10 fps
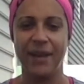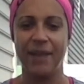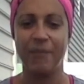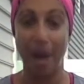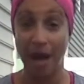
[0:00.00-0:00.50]

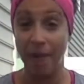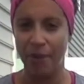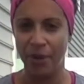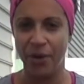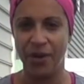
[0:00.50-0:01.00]

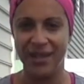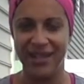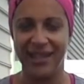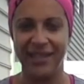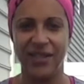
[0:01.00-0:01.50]
mompreneur, as I
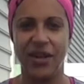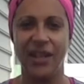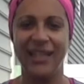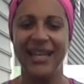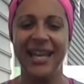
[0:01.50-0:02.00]
like to call
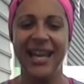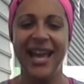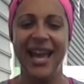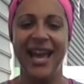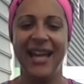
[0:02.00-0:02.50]
it.
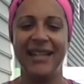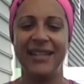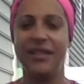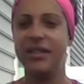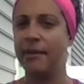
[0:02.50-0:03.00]
And
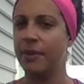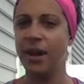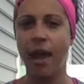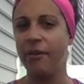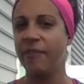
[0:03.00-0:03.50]
the summer
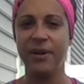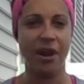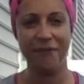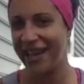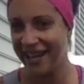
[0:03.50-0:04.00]
I would have been
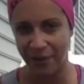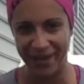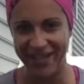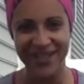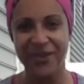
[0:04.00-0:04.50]
off
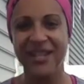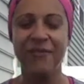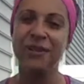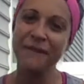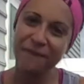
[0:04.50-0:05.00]
anyway. So it didn't
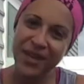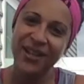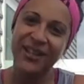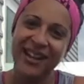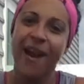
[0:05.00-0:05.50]
really
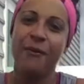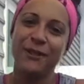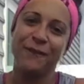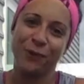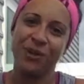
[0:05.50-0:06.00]
feel like I was
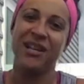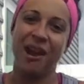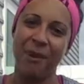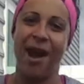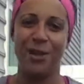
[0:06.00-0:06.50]
a
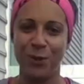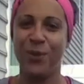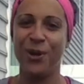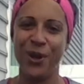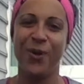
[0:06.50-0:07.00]
full-time
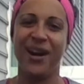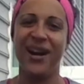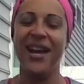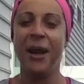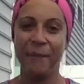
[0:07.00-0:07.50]
entrepreneur.
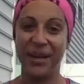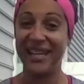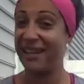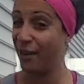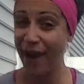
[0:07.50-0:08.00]
But
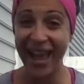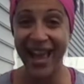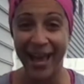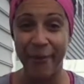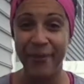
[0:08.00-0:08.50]
here I
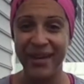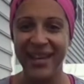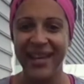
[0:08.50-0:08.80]
am.